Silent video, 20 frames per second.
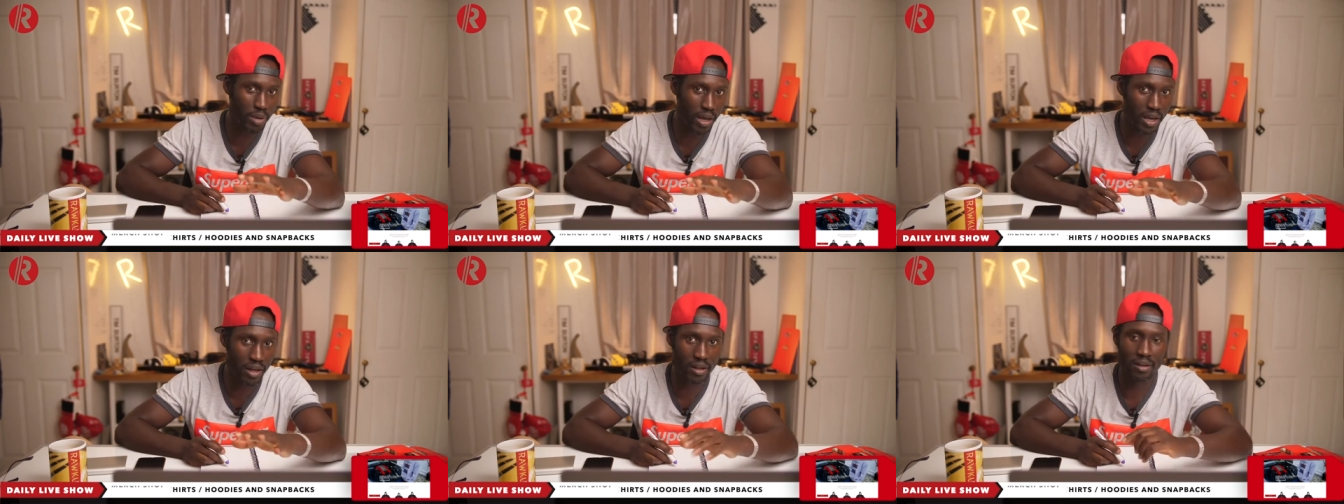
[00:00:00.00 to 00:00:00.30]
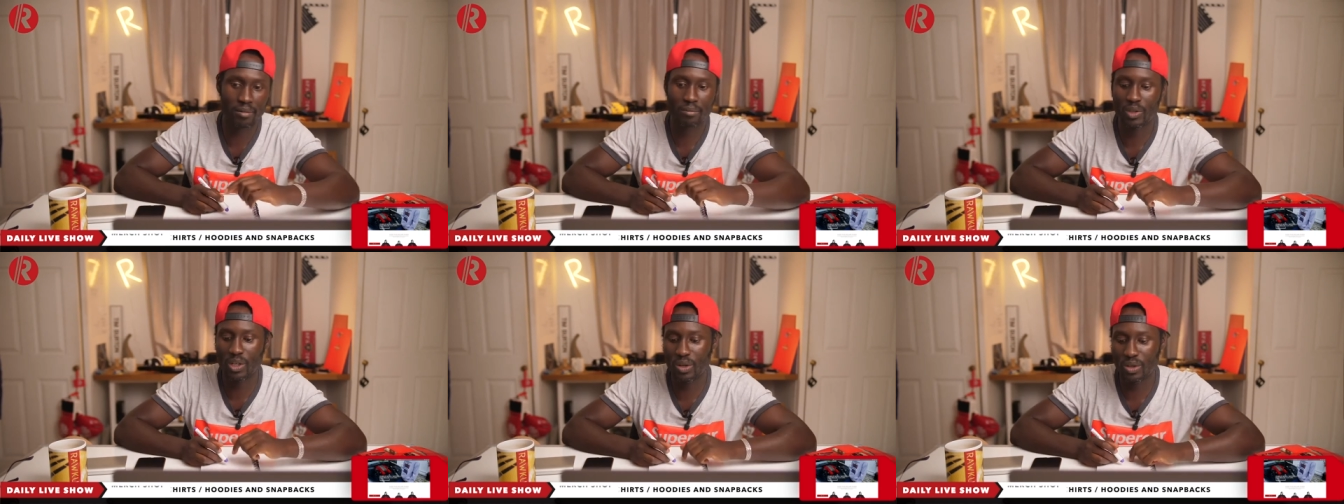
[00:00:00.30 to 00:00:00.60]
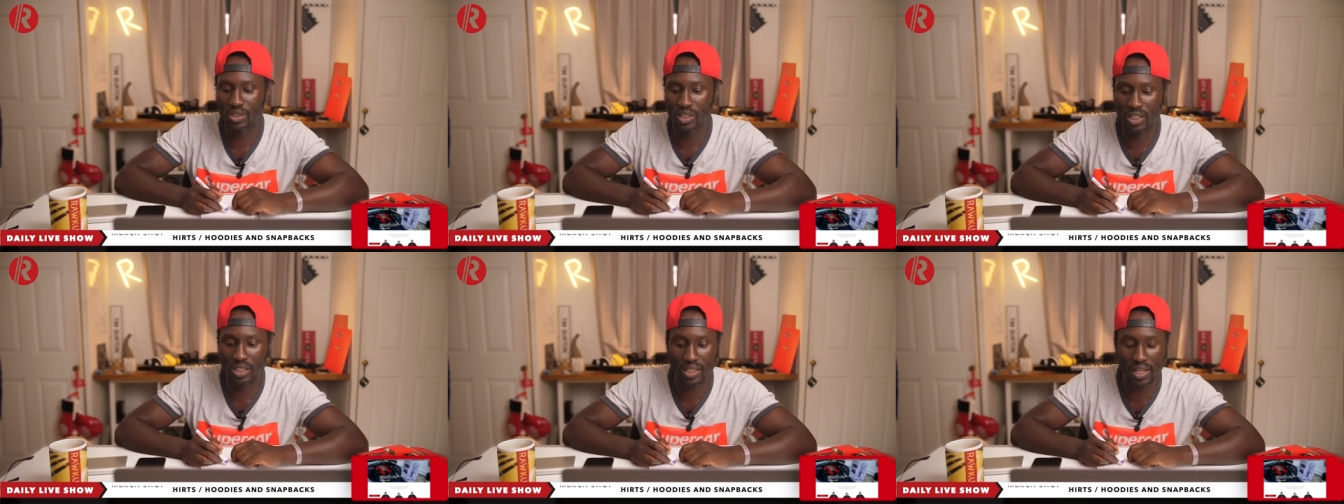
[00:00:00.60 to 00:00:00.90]
better
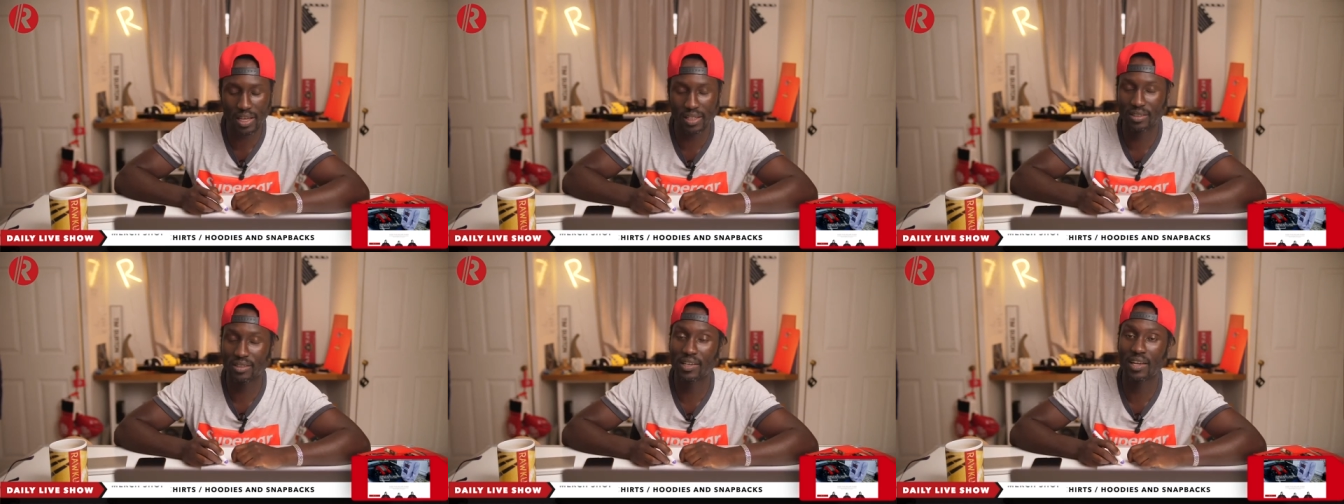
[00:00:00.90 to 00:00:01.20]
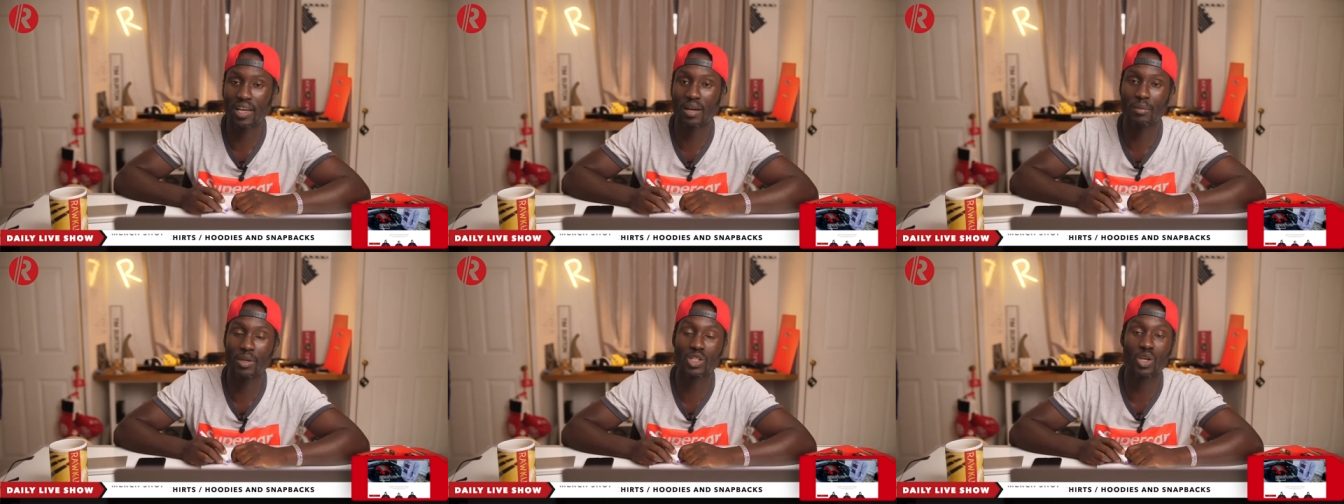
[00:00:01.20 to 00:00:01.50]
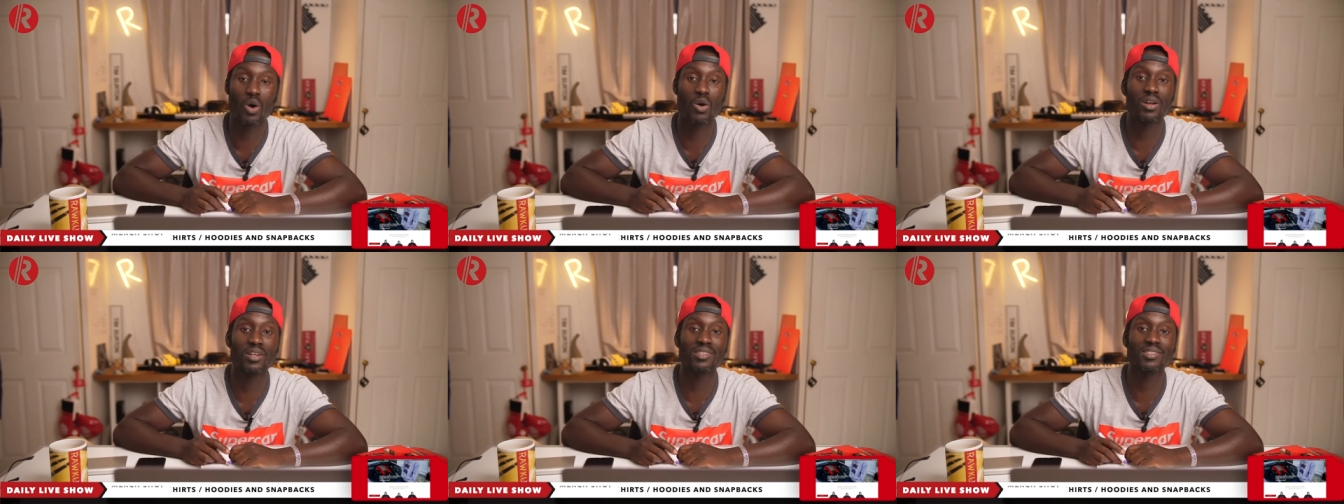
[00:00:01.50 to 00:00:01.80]
because it's like, damn,
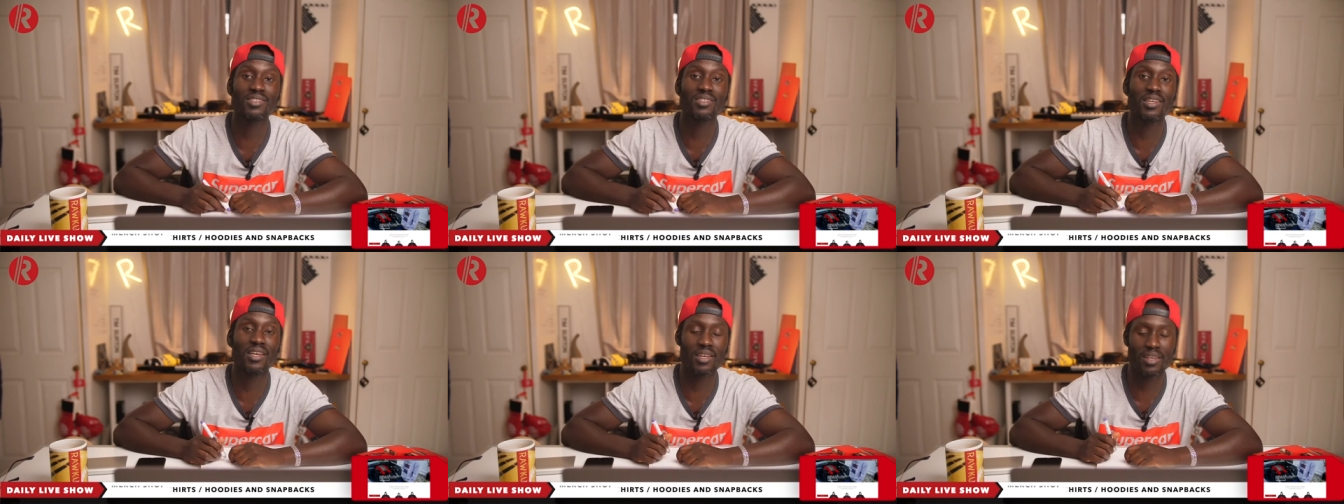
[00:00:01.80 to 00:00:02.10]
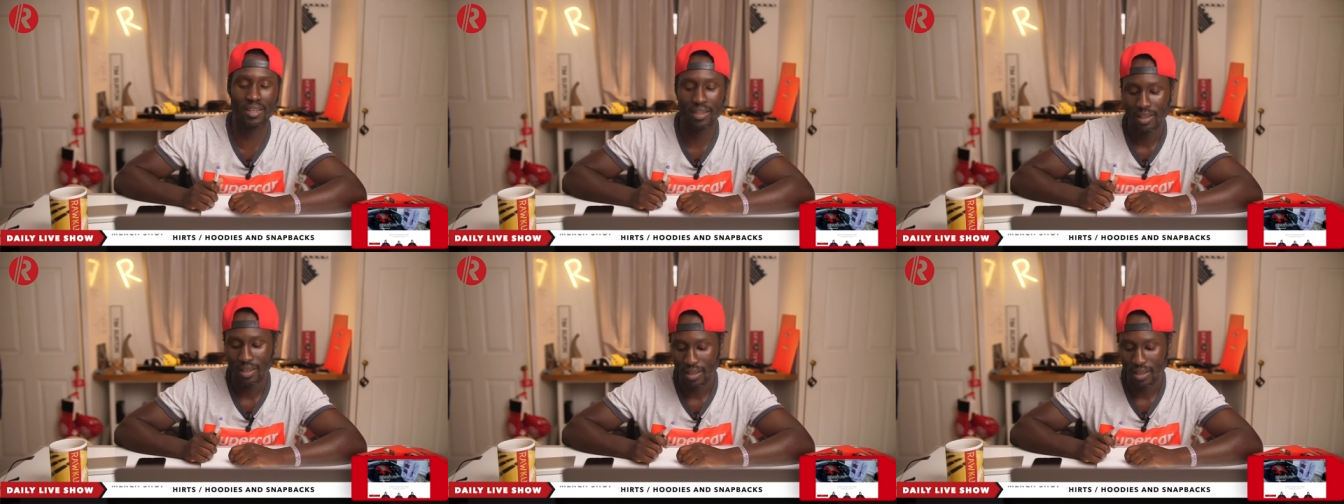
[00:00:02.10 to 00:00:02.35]
this is sick.